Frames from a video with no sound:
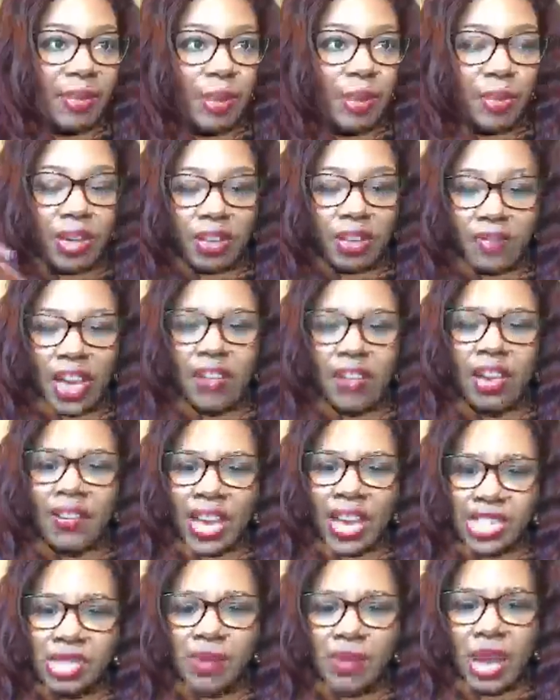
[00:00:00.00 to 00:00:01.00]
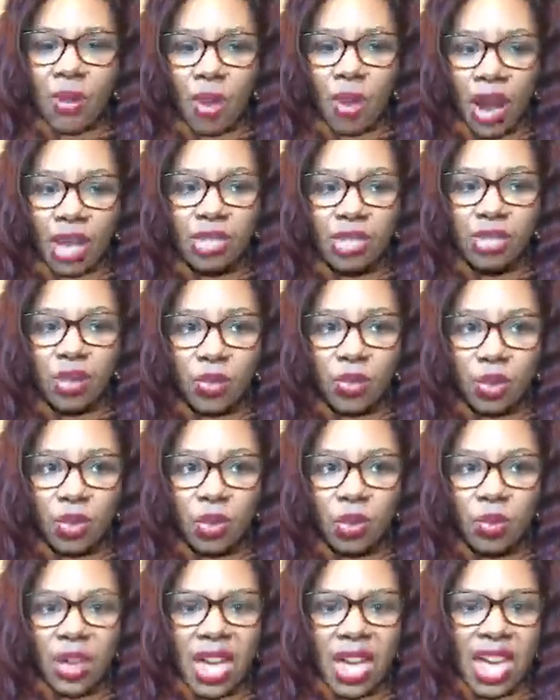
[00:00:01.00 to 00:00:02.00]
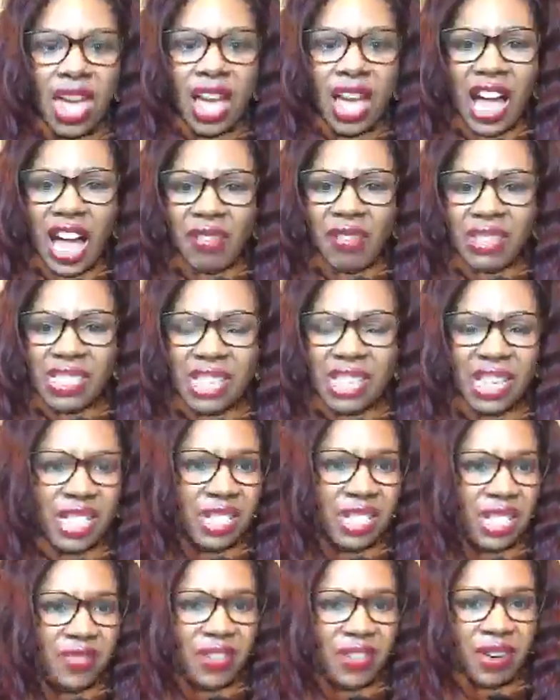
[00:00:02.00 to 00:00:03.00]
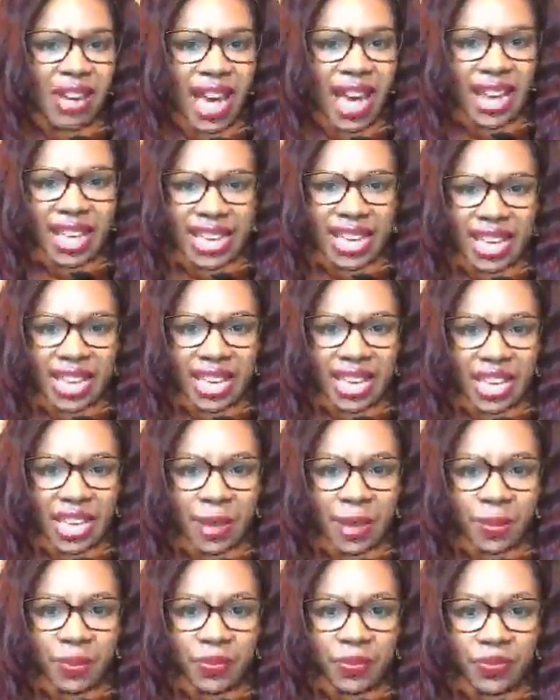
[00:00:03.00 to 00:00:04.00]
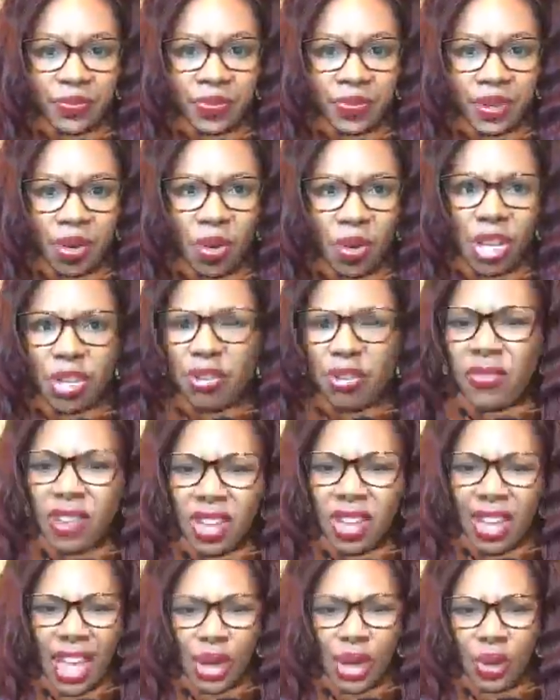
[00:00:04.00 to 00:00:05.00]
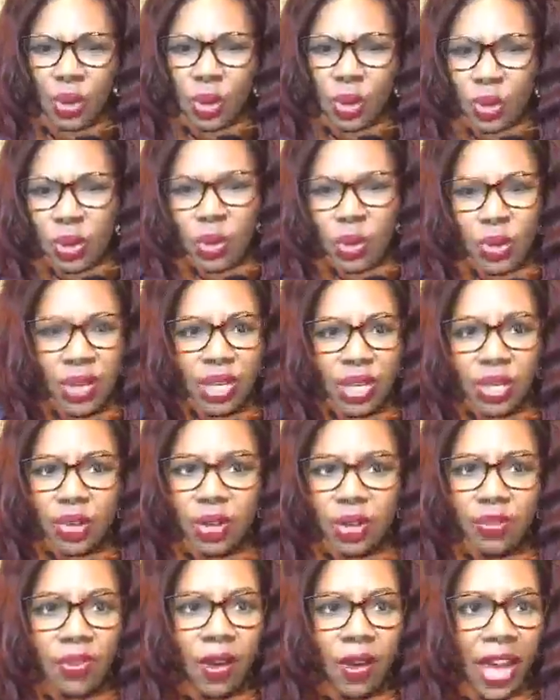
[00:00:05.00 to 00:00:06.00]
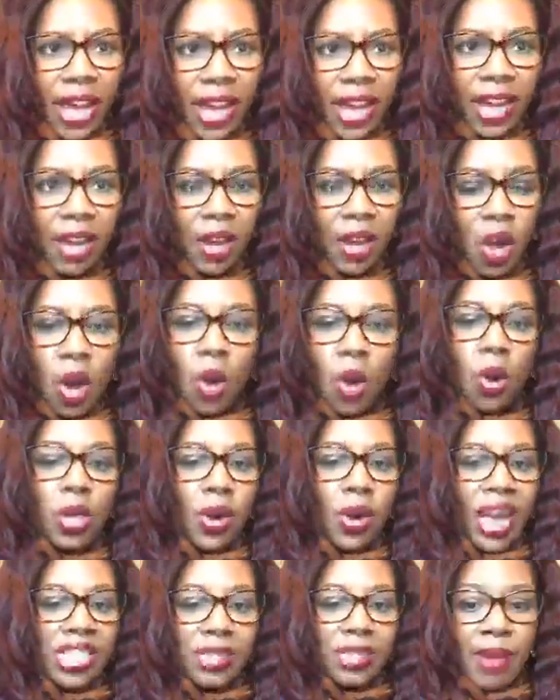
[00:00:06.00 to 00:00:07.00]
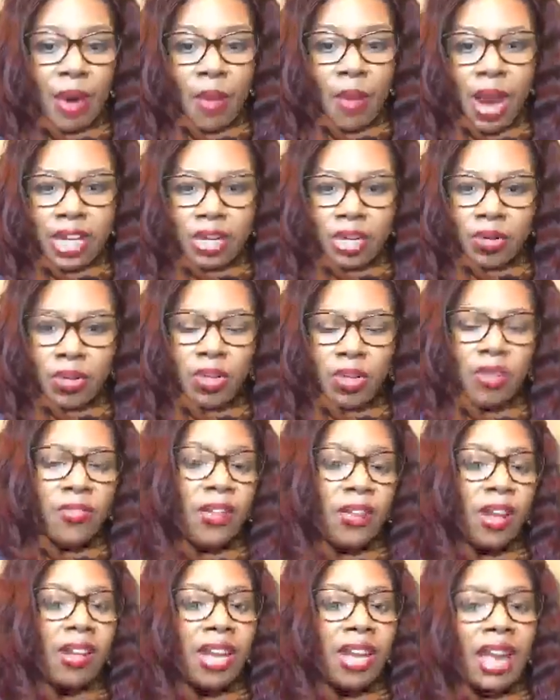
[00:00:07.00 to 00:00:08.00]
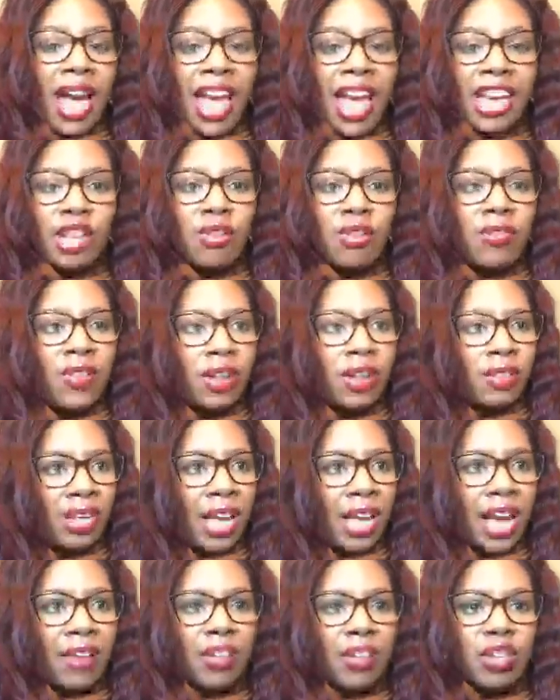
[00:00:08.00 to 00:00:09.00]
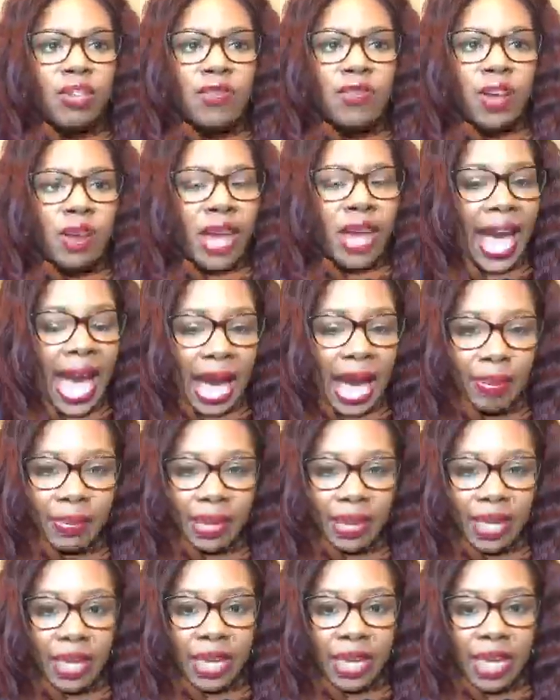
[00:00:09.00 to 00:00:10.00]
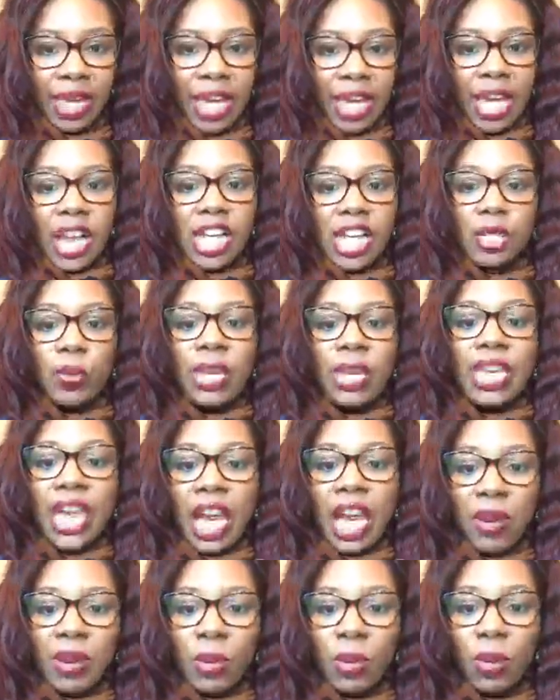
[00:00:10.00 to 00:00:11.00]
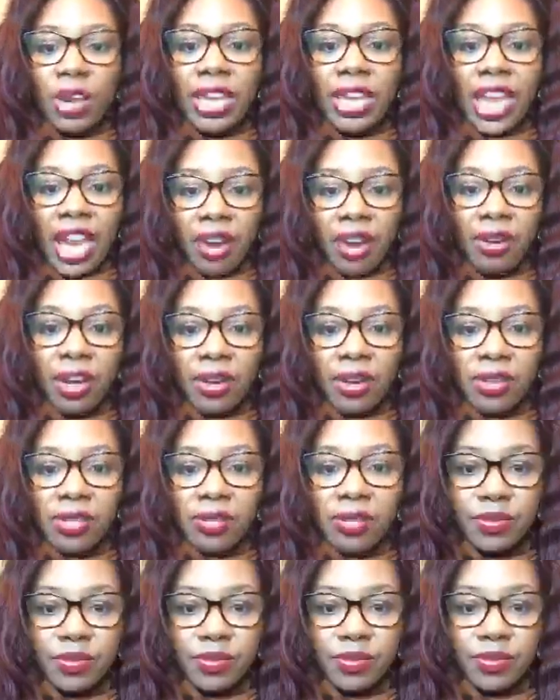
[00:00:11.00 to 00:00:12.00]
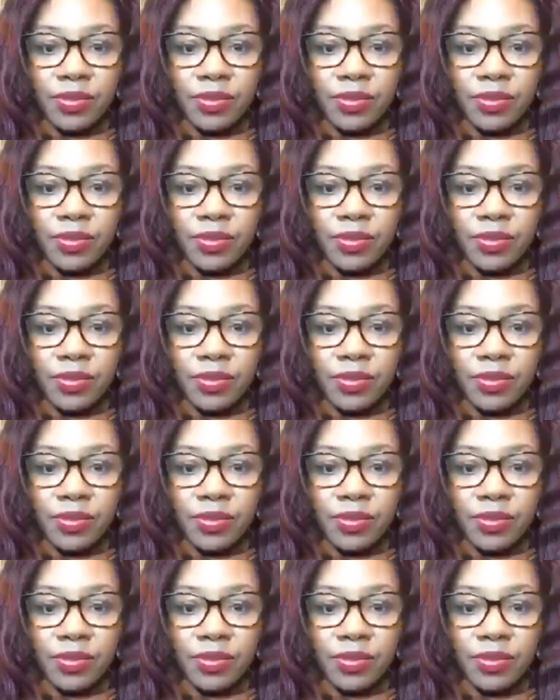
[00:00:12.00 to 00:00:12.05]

People can, have you ever had somebody walk into a room, all of a sudden it just felt kind of icky? Or you felt like, ooh, you were a little afraid. Or you had somebody walk to the room, you felt light and you felt love and you felt happy. Because we're carriers.